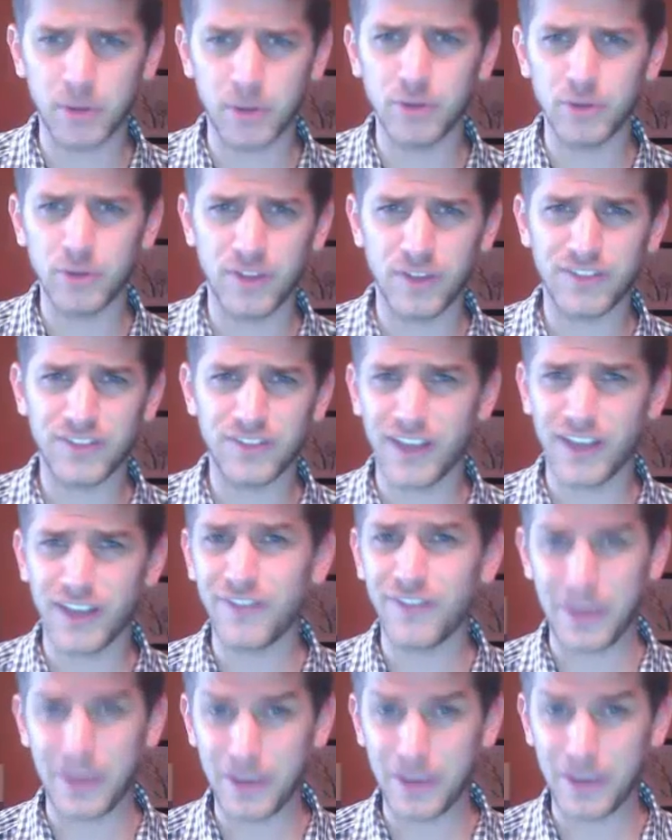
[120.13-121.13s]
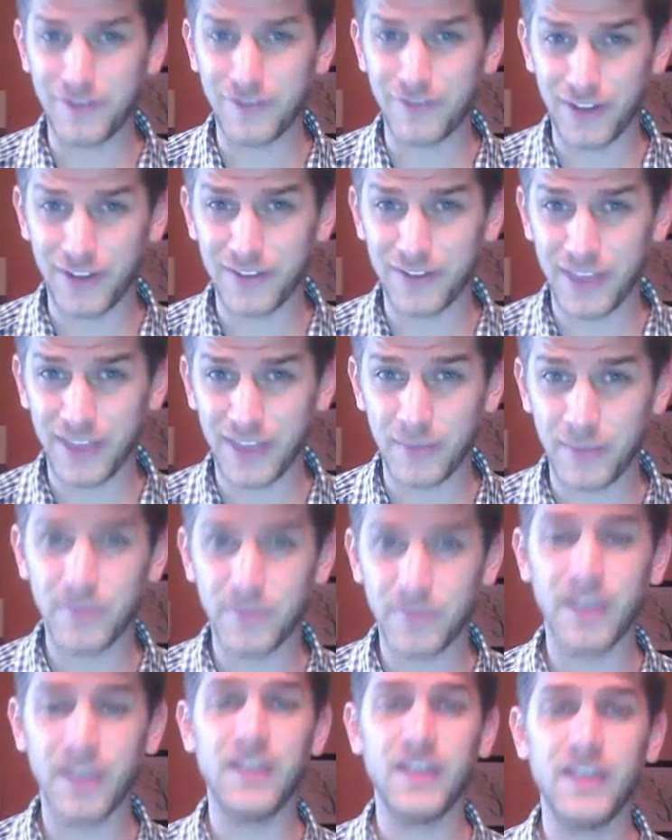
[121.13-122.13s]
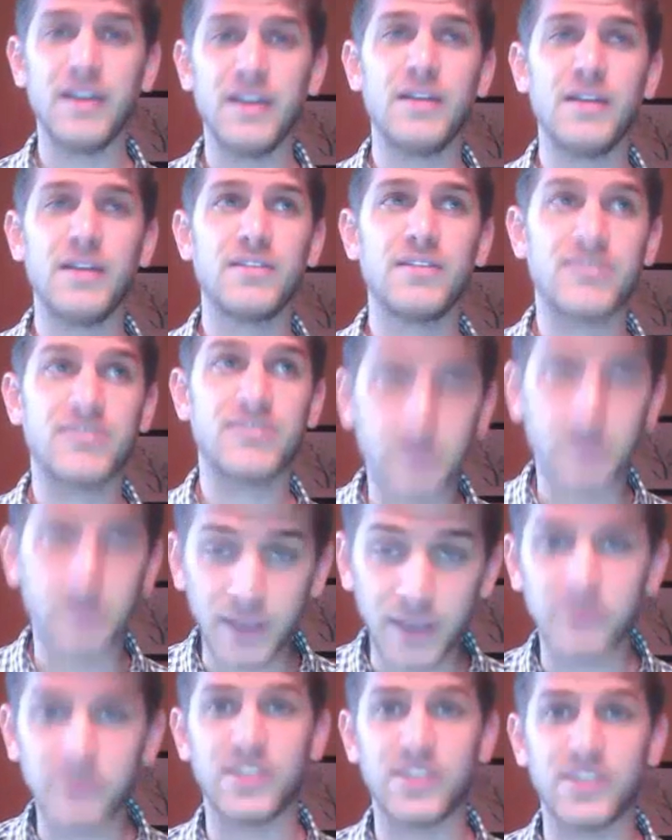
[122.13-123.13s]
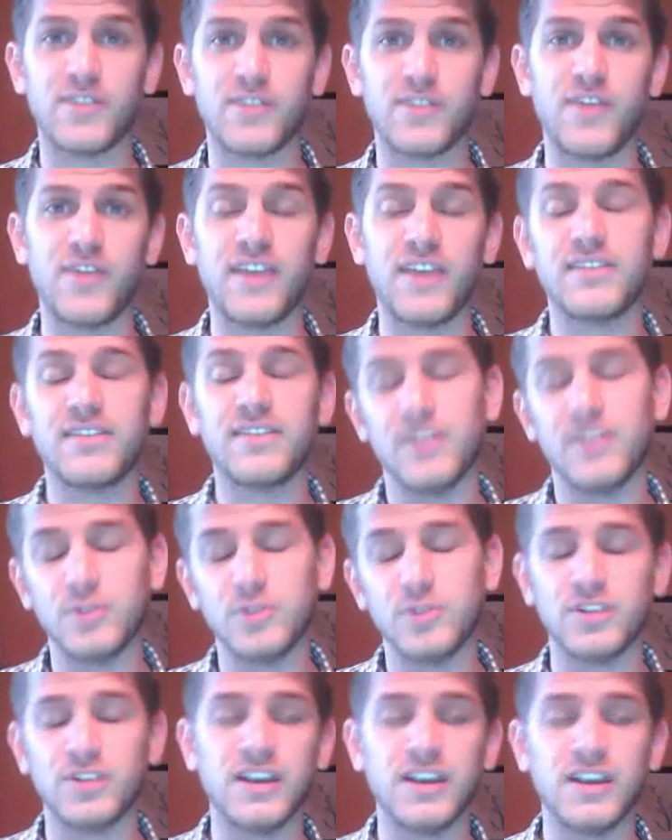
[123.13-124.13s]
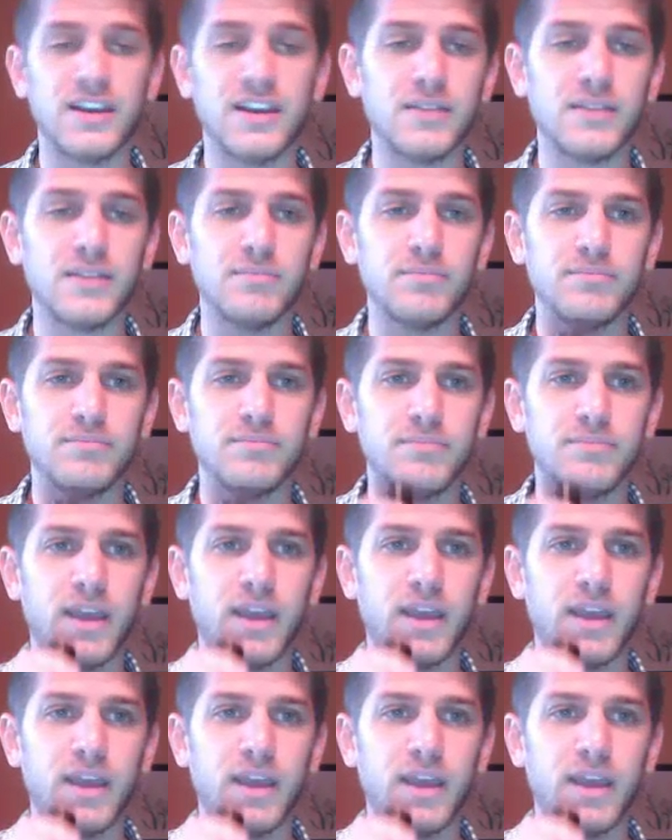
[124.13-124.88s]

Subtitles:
do this stuff, I make fun of them, sometimes to their face, usually in my